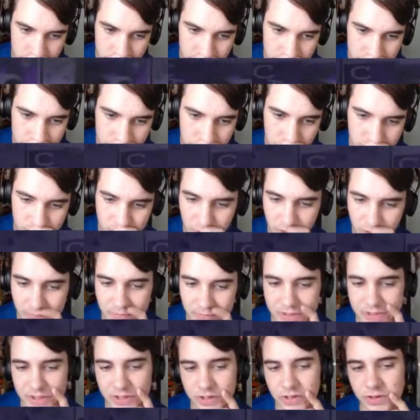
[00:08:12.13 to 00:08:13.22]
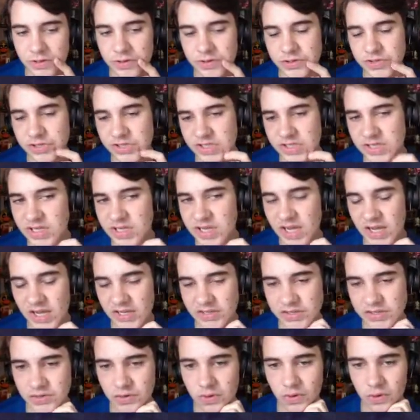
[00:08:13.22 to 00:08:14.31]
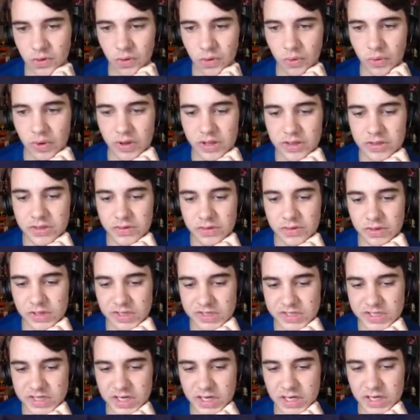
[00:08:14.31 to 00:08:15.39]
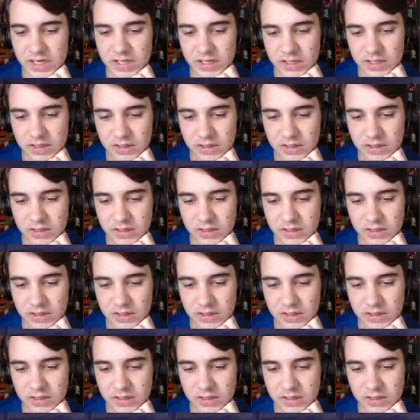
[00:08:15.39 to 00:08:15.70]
You probably could just guess your whole way through this night.